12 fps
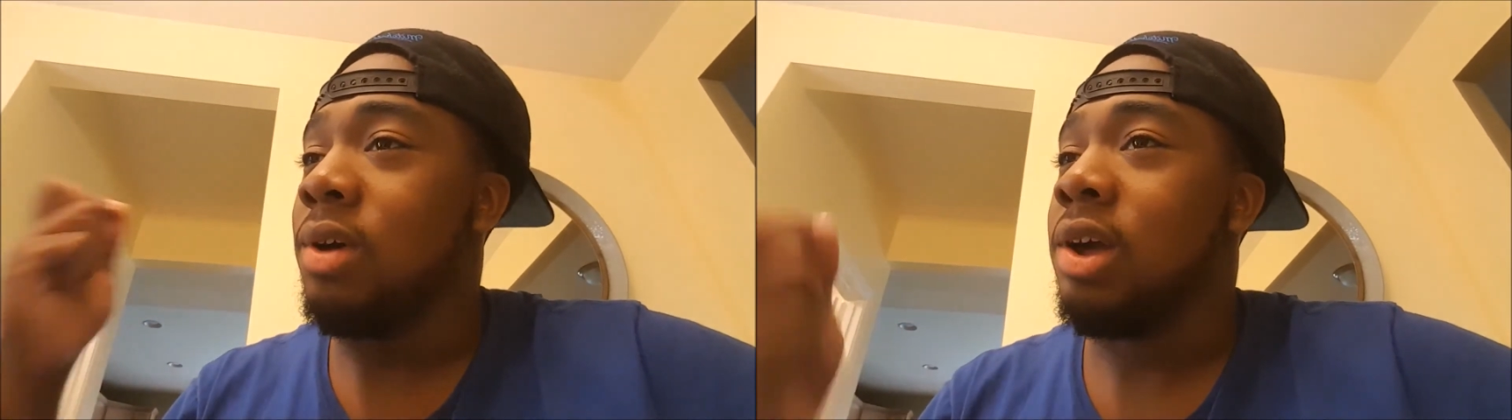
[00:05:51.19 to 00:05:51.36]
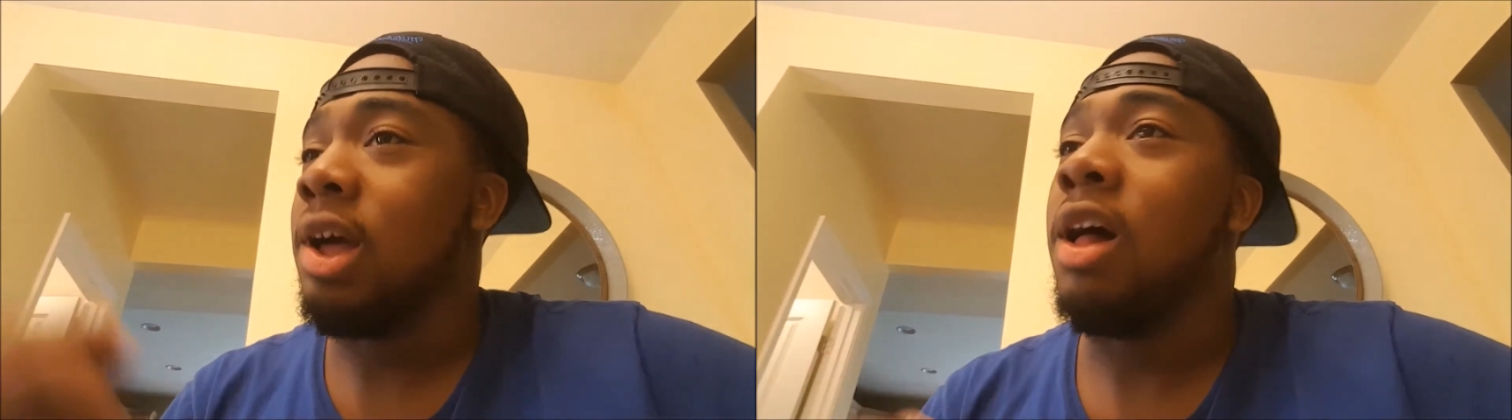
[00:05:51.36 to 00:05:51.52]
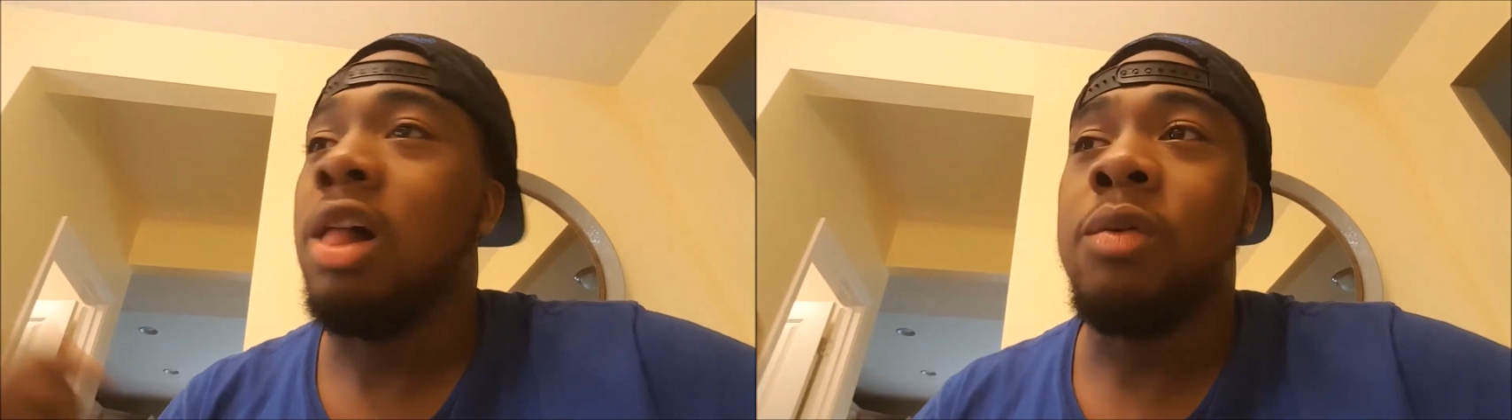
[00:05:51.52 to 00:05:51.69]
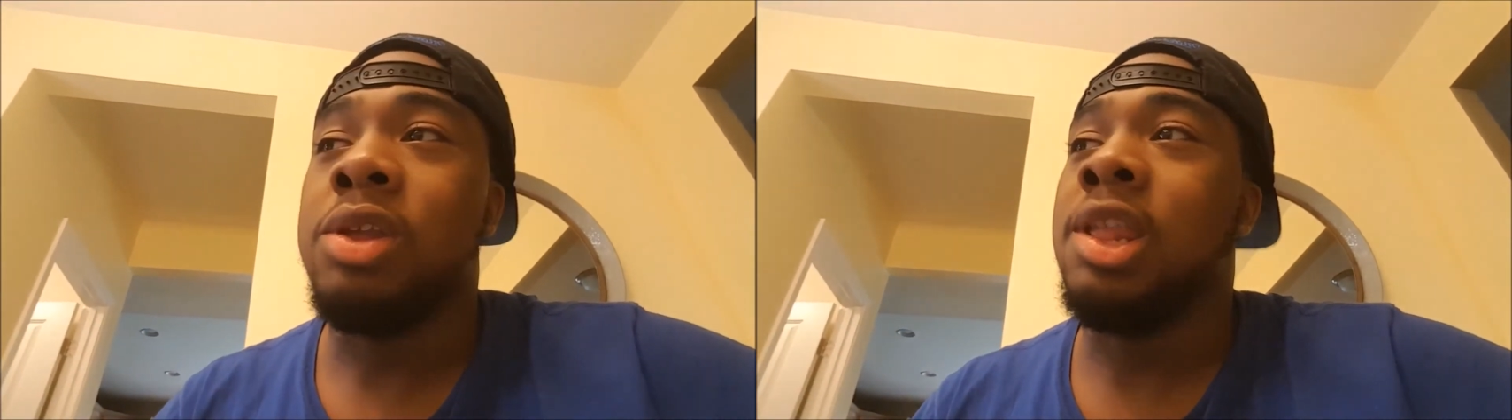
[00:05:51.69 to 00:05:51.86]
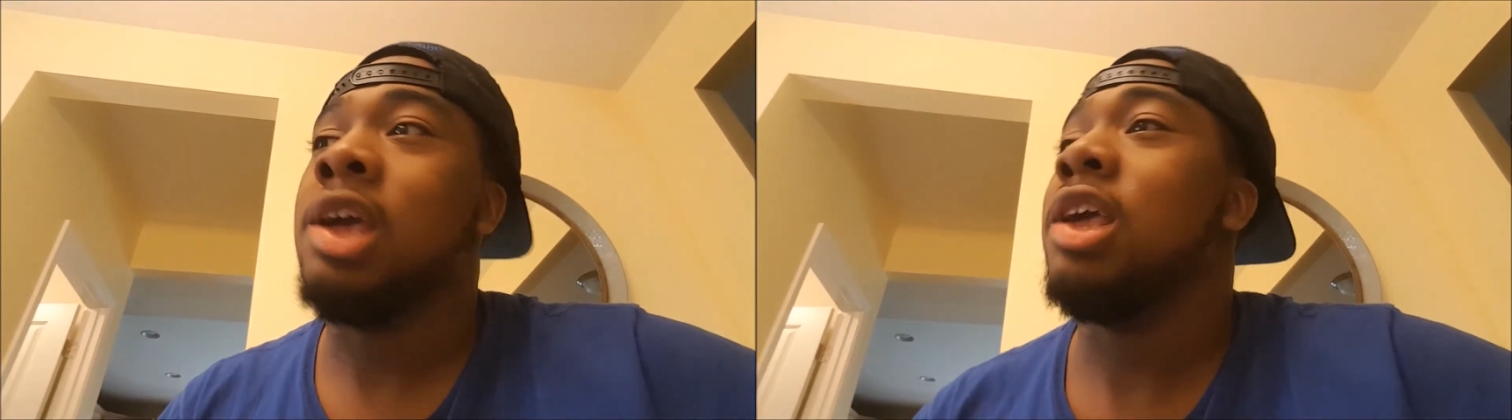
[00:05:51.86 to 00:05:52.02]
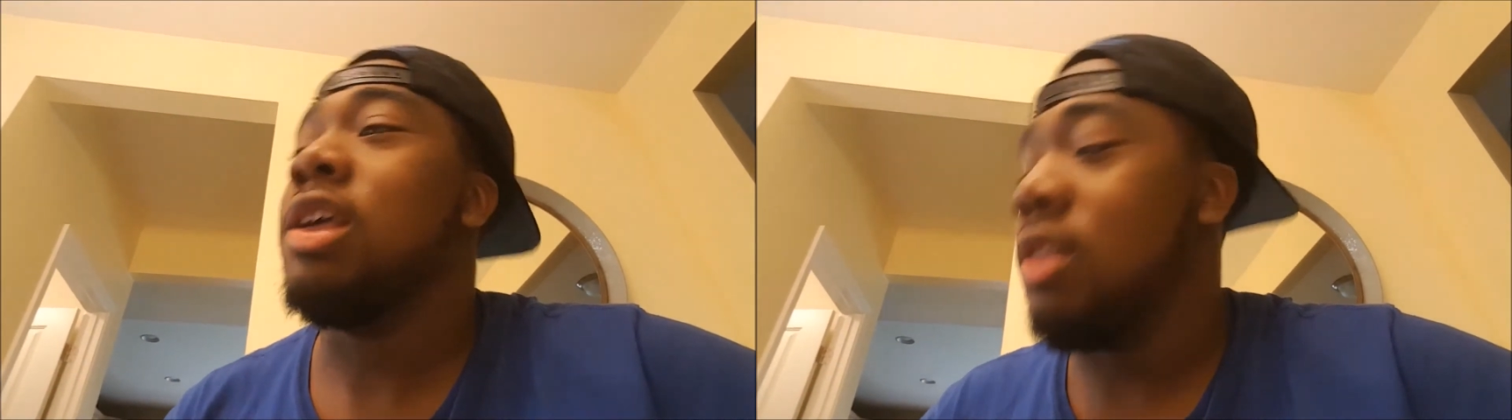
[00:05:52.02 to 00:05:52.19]
got all the way
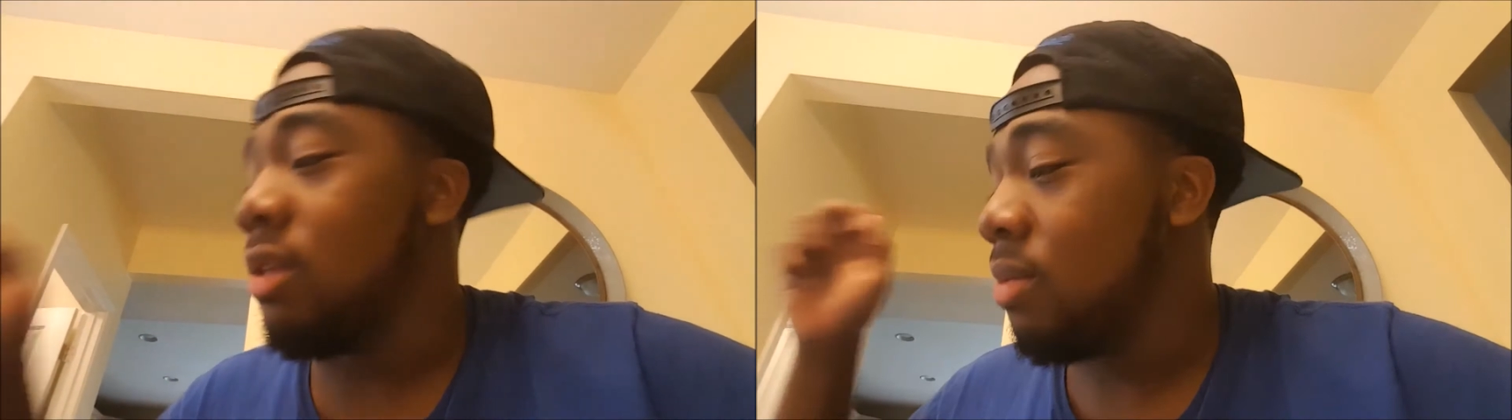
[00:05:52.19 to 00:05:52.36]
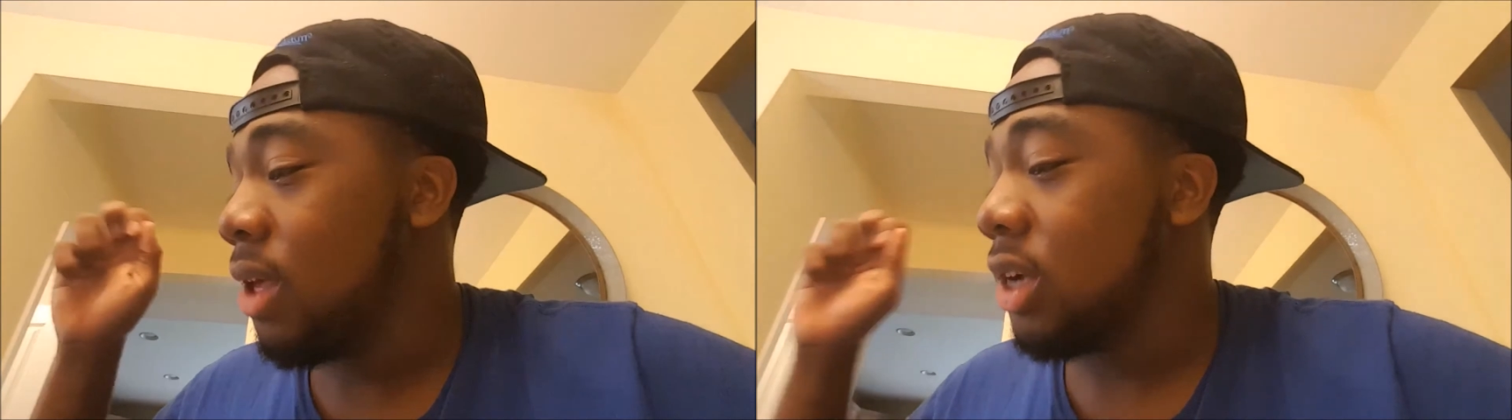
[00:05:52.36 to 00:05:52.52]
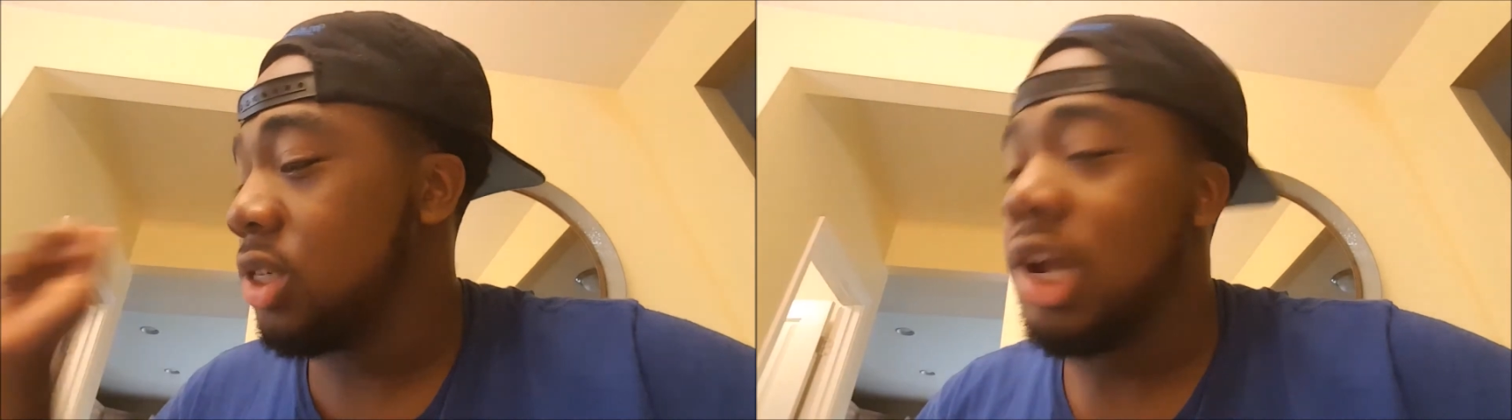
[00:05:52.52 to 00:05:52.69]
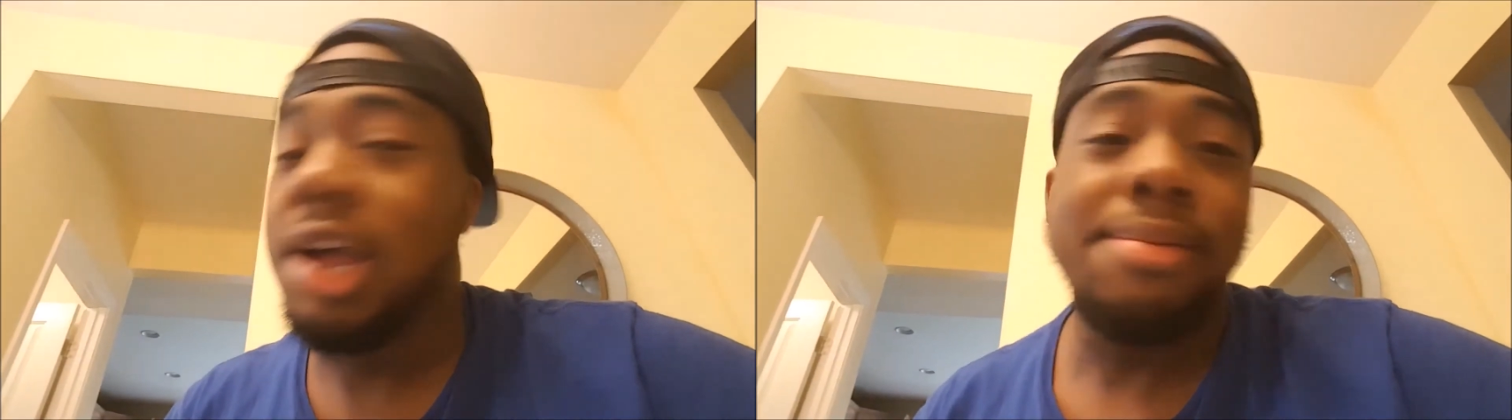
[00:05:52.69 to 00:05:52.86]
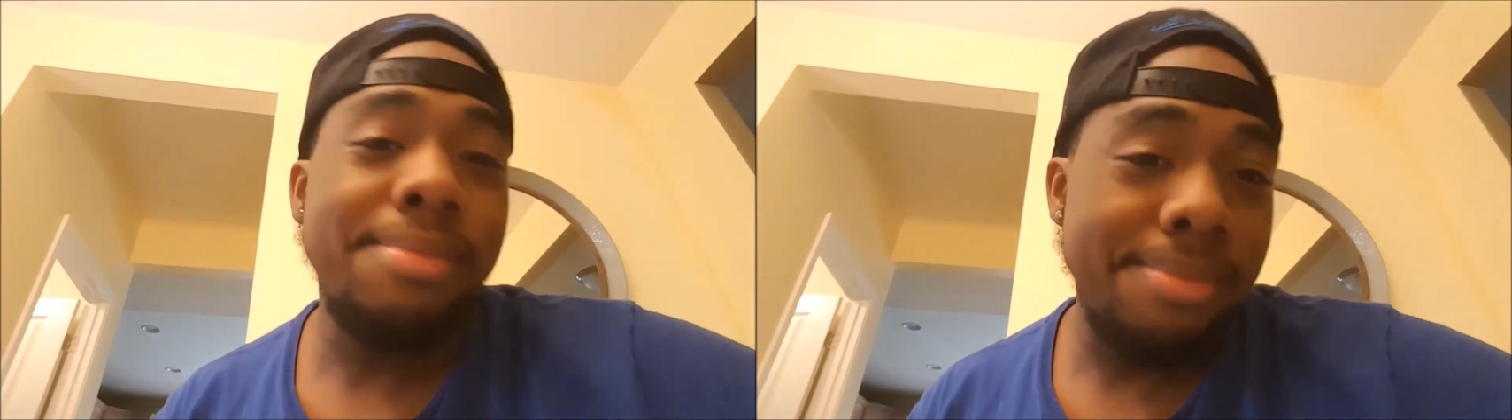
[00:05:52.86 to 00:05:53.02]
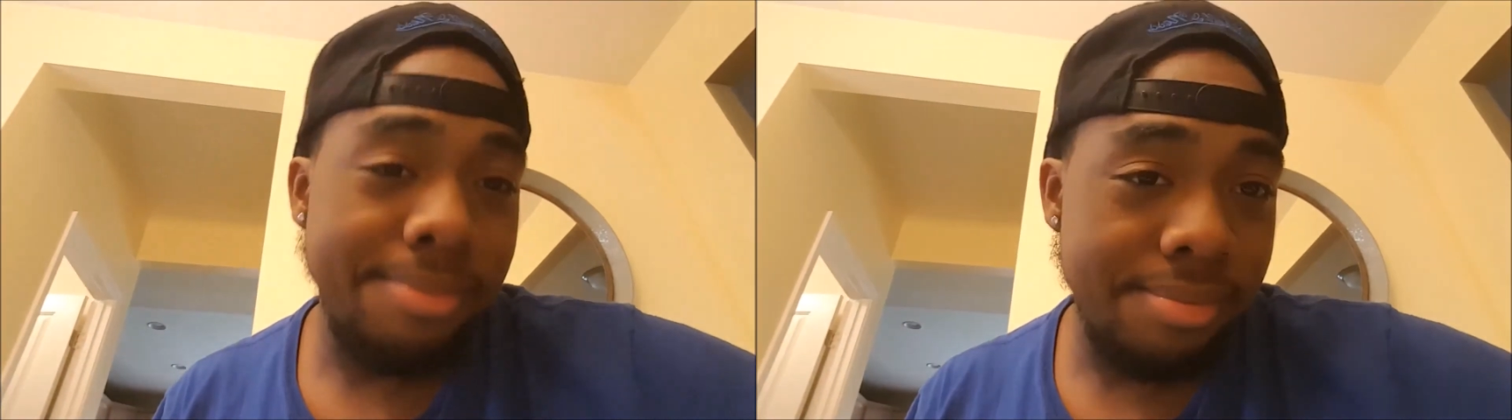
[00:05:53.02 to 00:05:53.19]
naked and got
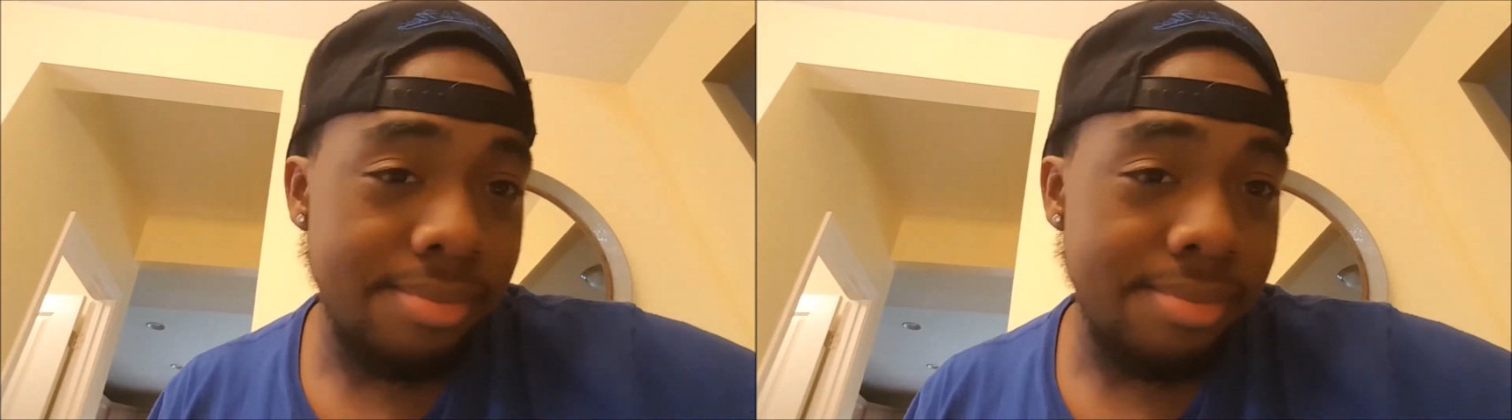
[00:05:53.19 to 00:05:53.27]
shot.